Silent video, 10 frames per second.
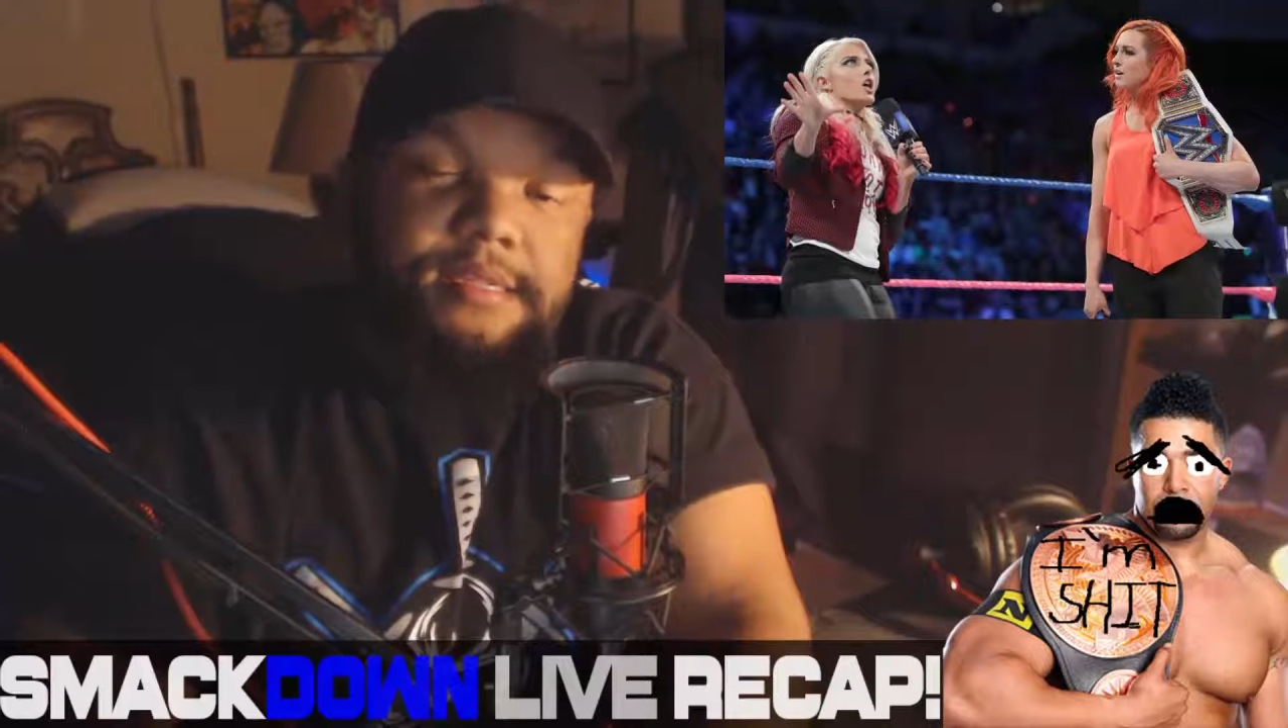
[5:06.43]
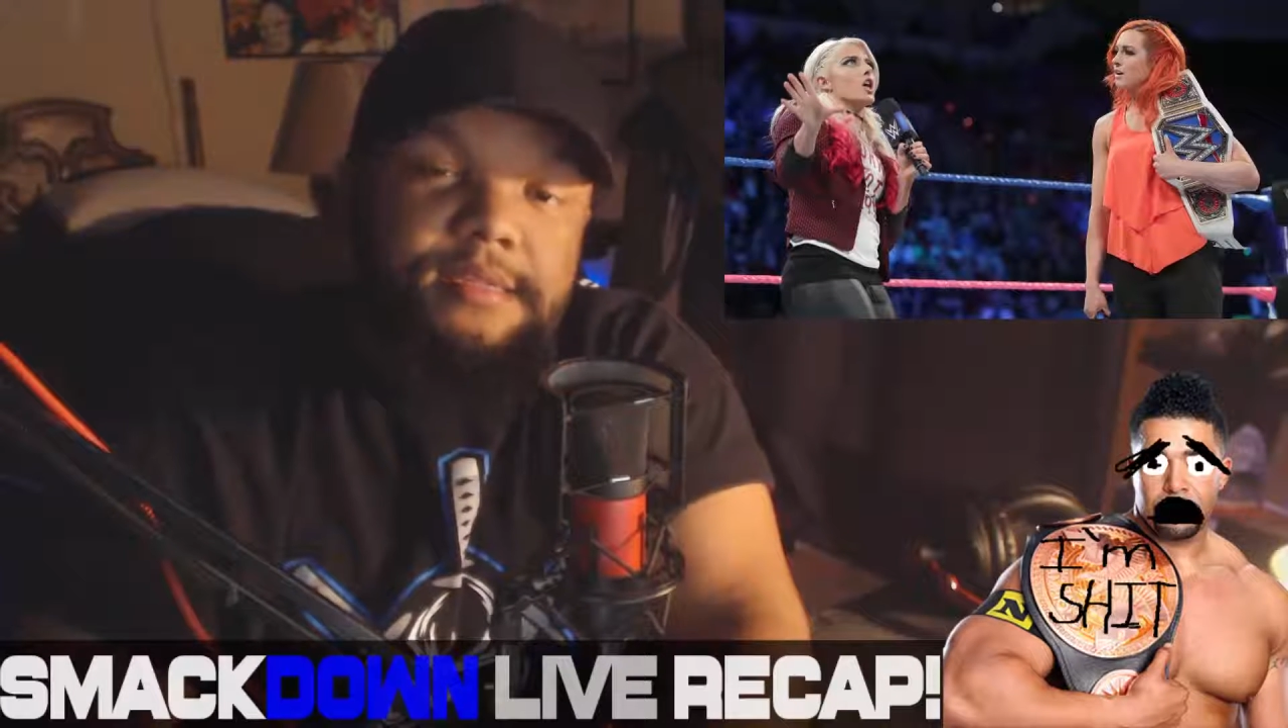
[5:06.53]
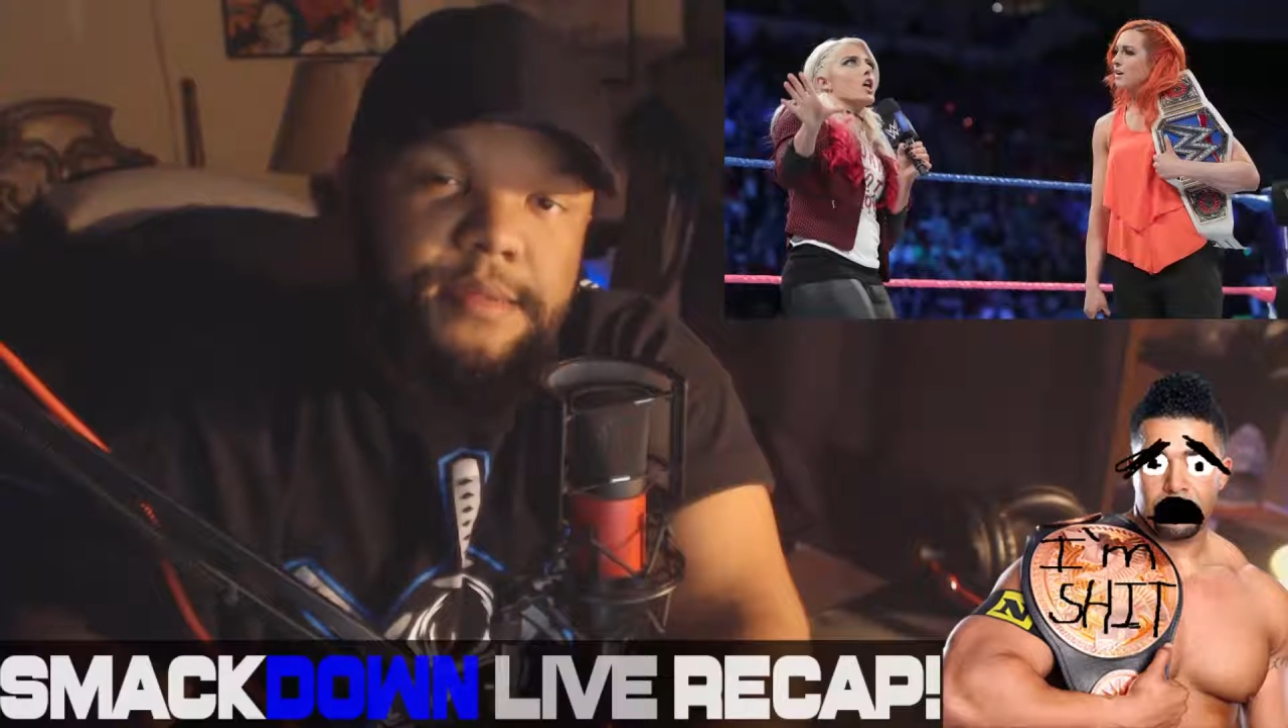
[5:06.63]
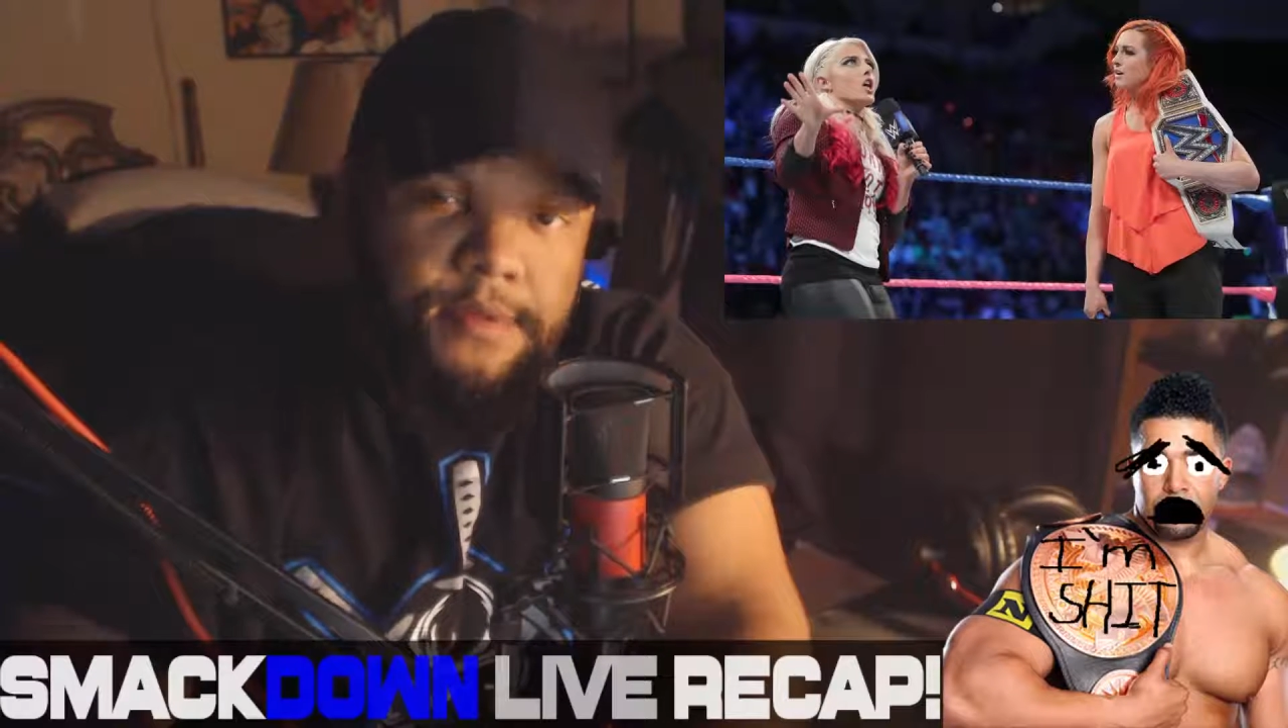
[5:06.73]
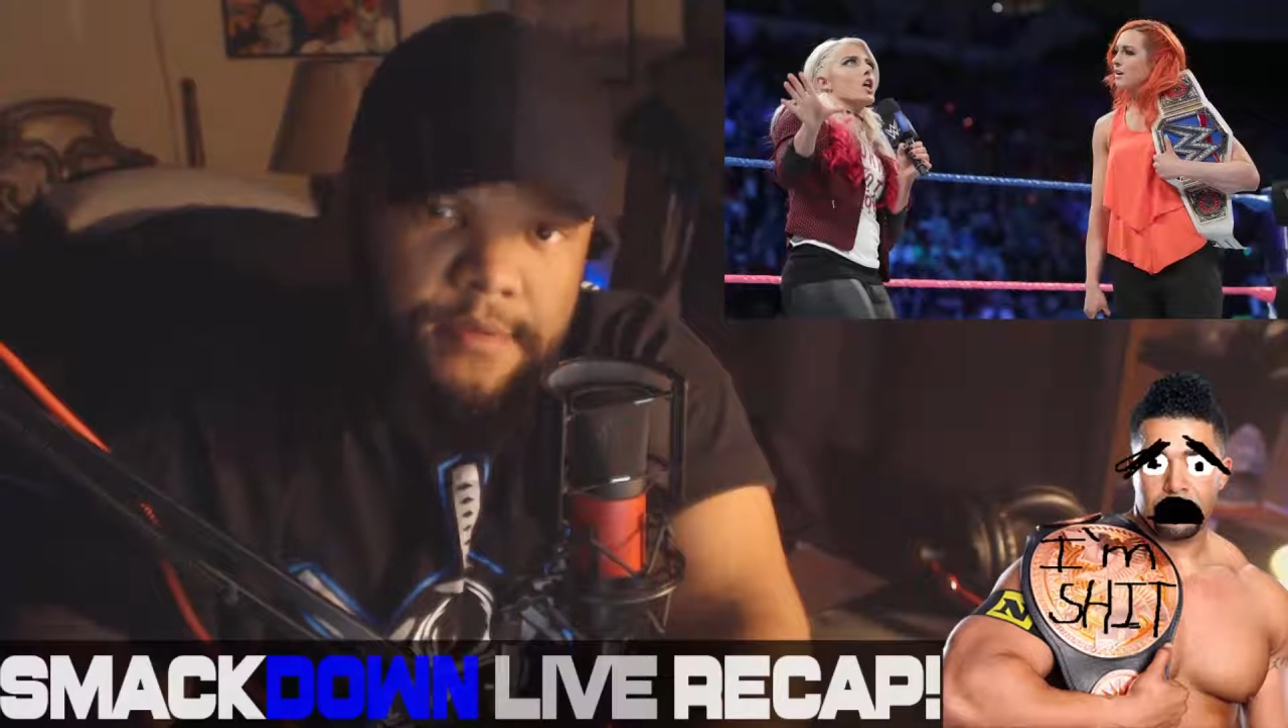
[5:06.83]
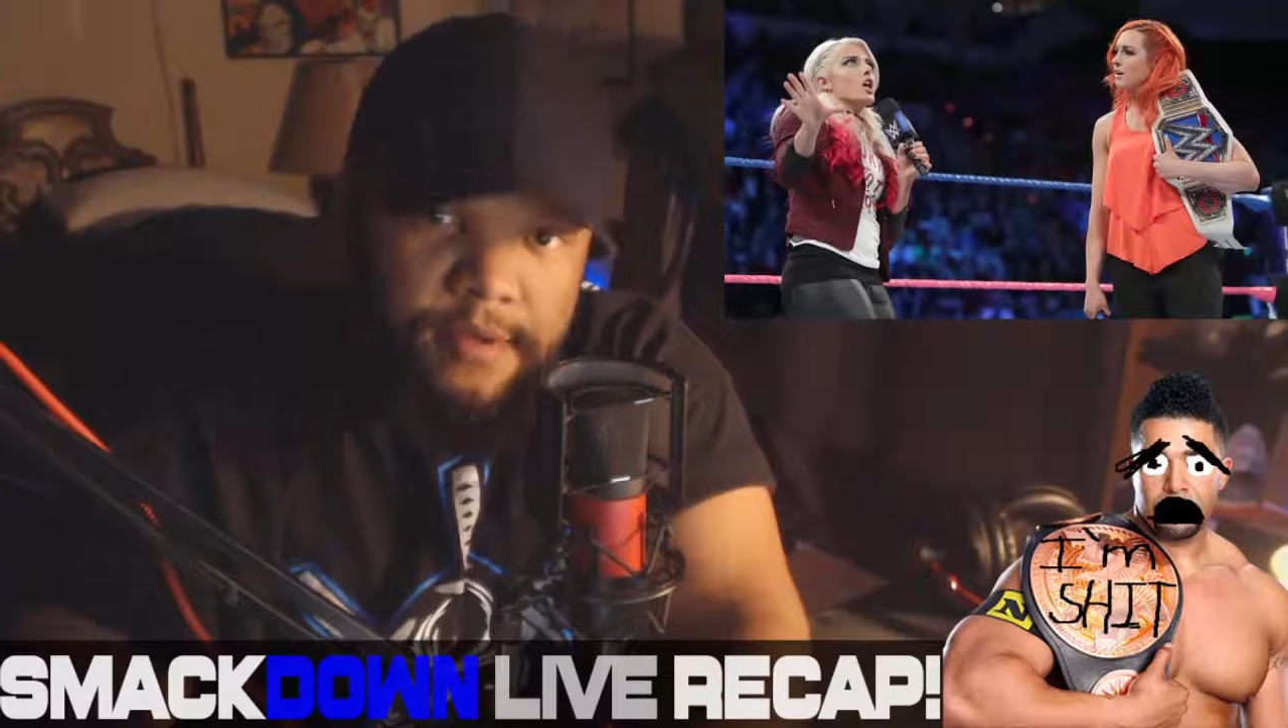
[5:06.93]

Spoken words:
so